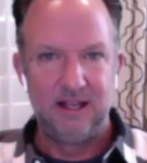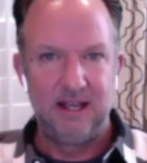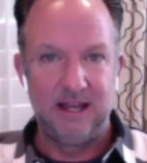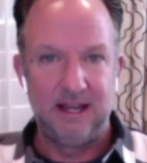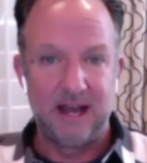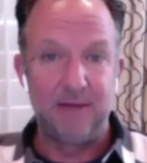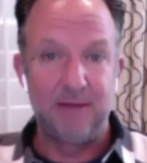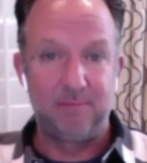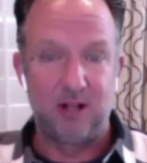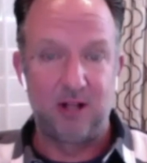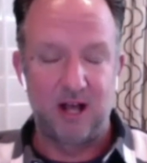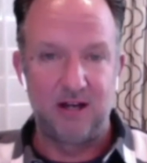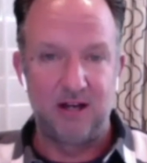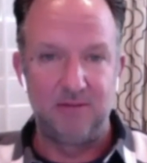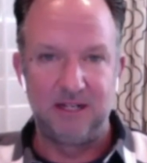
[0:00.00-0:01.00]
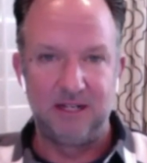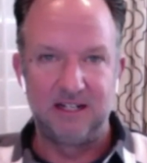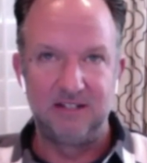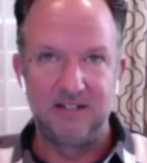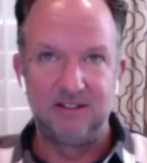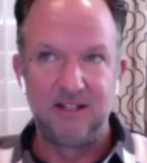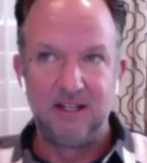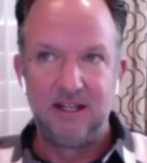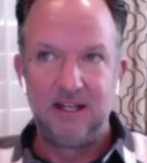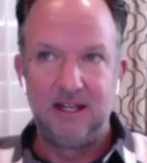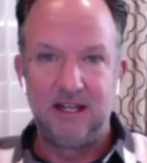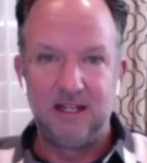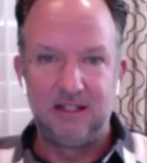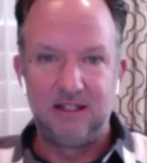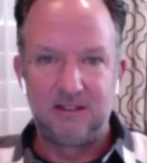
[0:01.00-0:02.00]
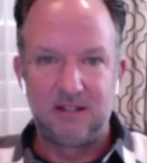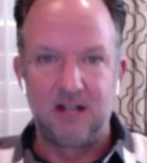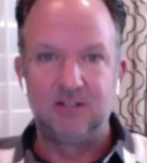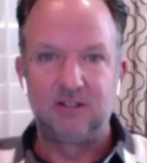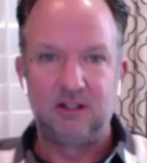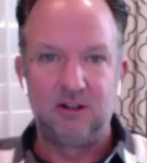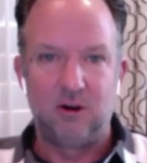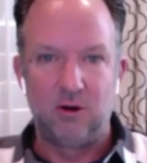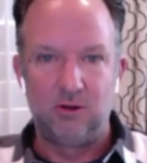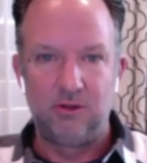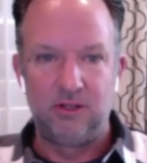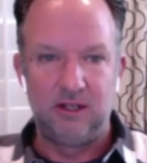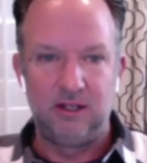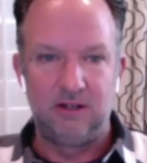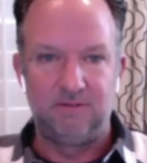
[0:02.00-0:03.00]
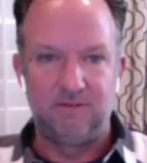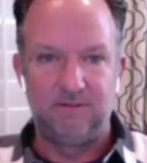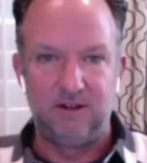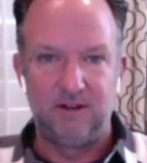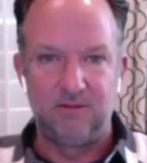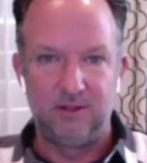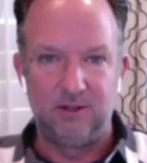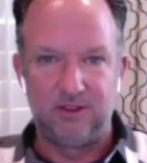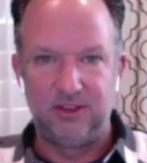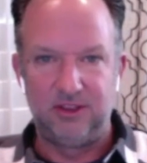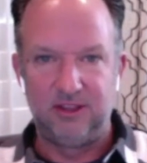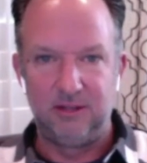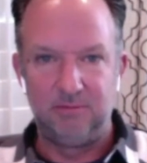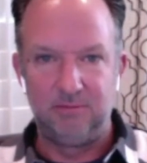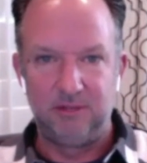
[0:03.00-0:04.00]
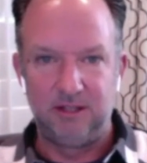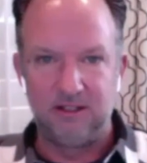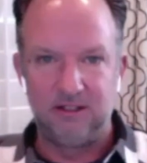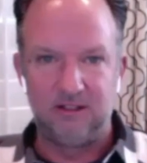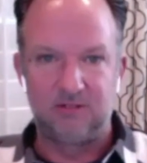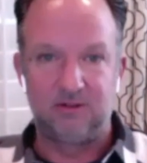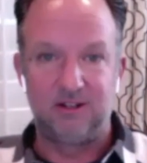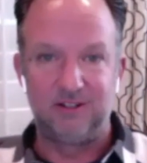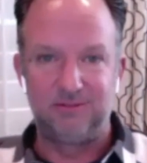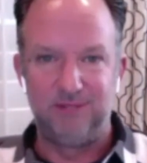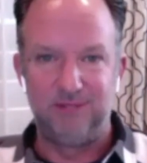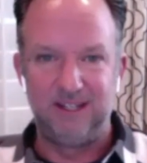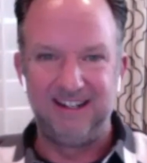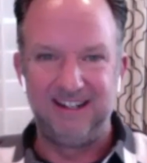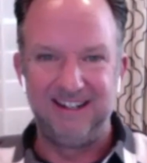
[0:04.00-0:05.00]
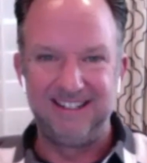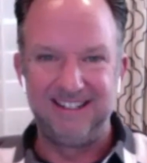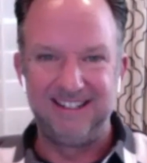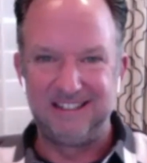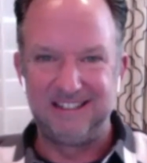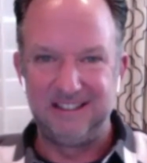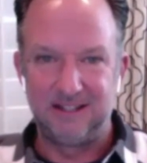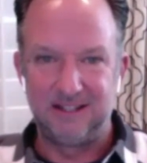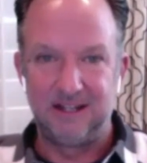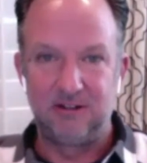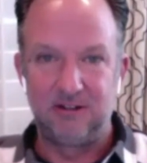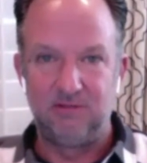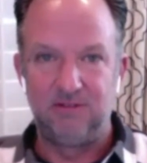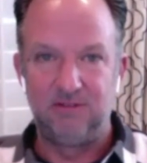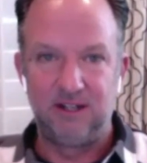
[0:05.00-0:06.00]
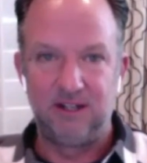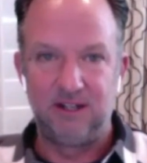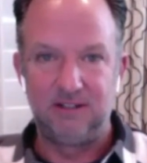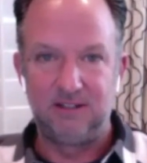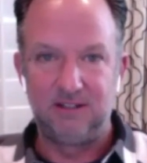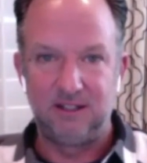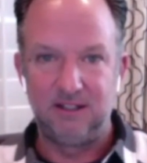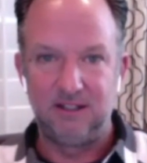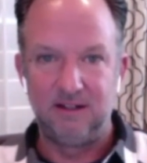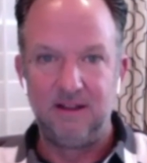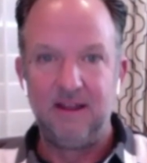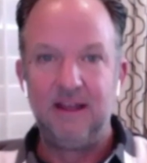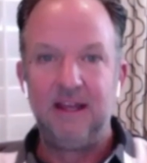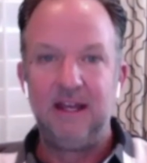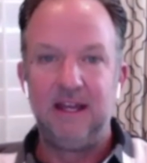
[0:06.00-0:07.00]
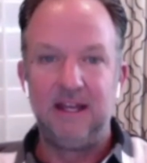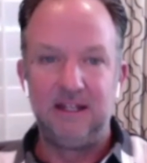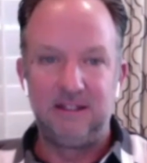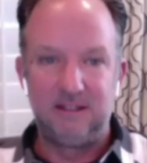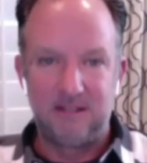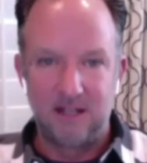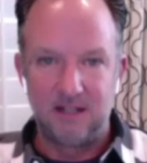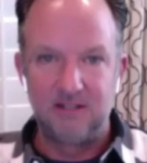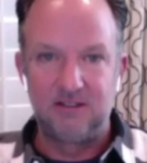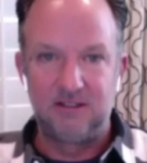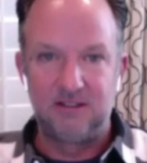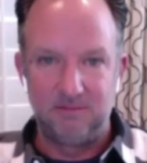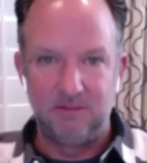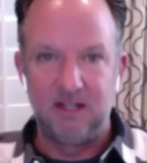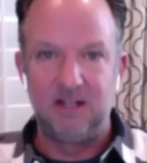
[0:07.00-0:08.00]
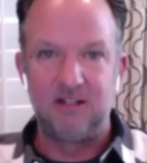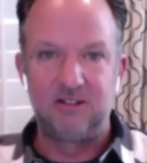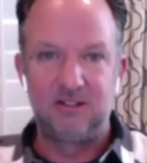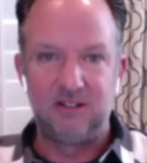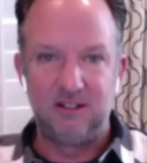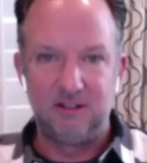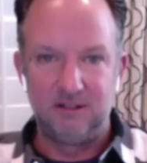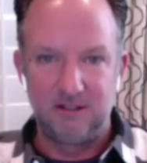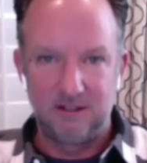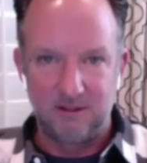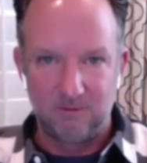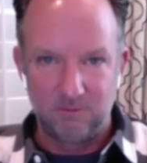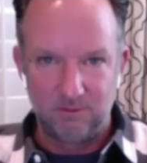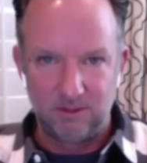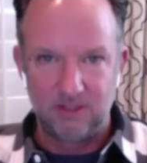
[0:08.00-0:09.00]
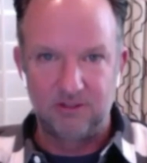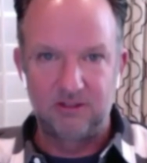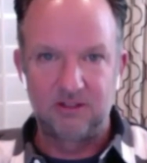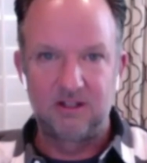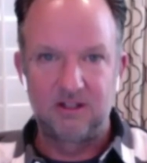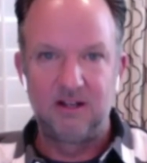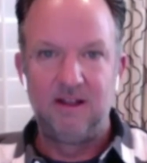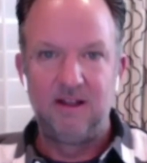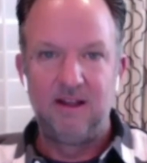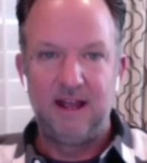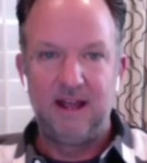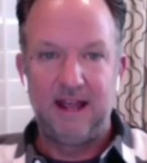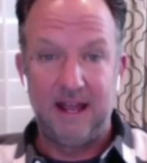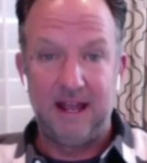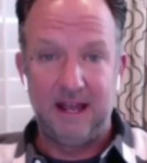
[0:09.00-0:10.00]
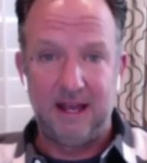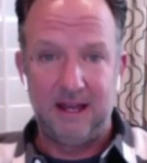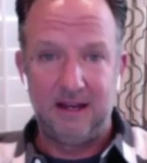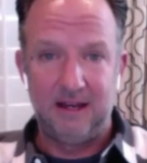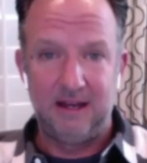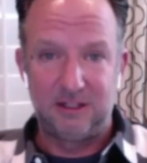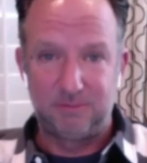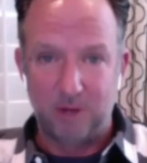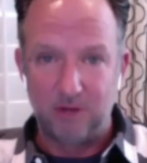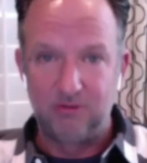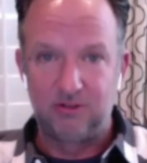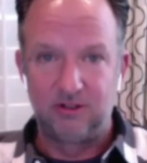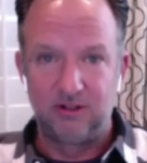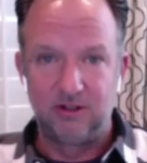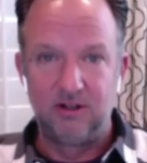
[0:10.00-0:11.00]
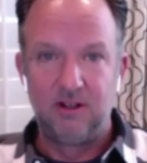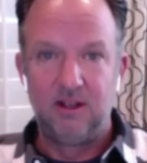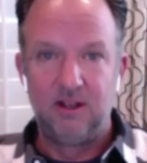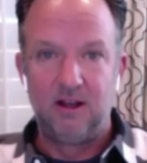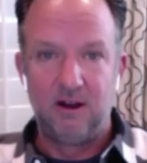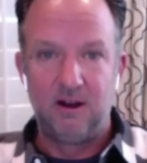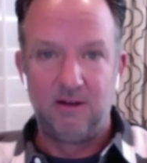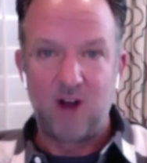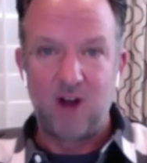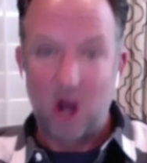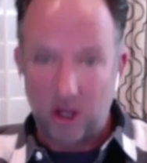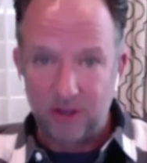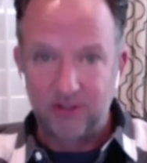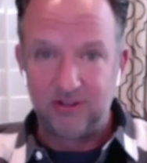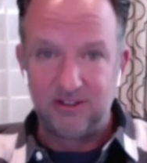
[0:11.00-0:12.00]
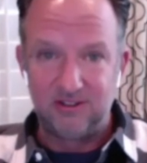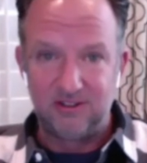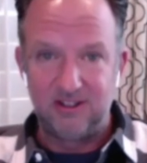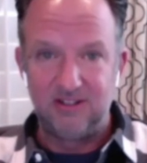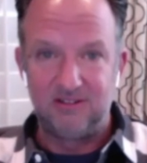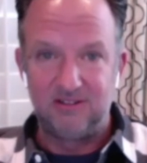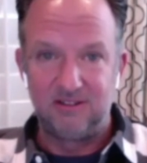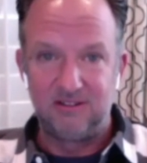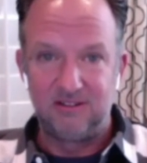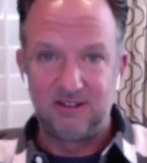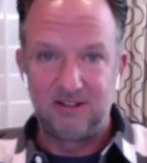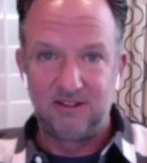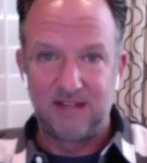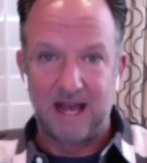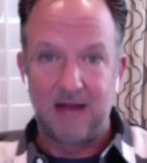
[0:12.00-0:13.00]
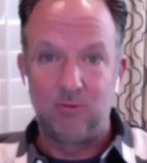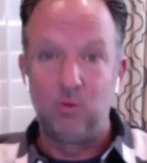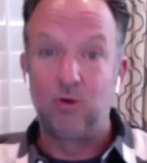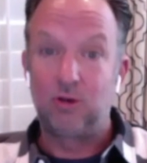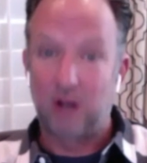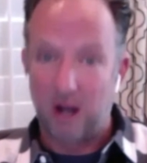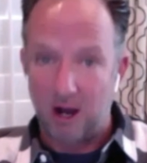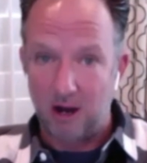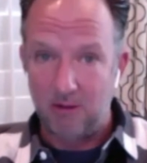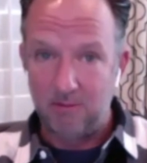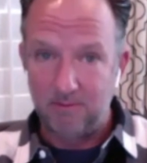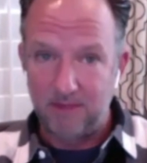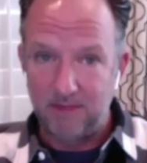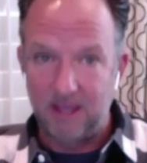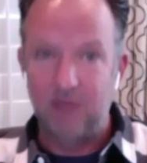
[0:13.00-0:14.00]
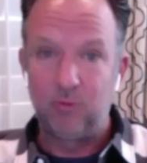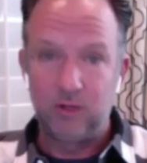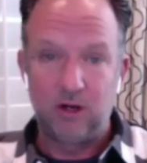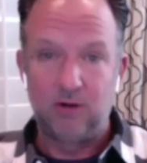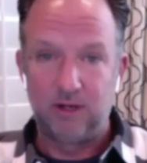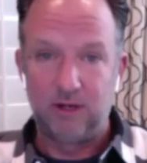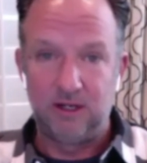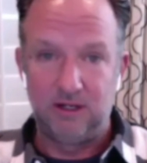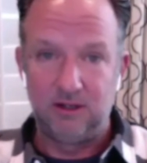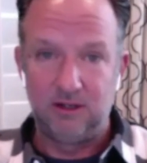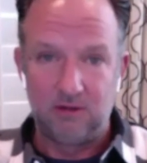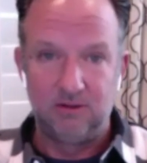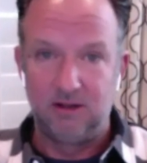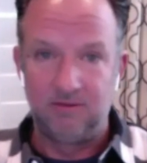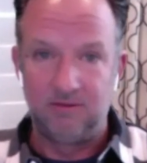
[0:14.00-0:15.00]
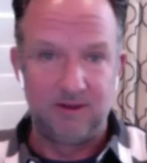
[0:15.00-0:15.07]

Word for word: And I applaud it because it doesn't only interfere with the ability of transmitting a disease like COVID 19, it does diminish the, the risk and exposure of other diseases that will come and we already know of.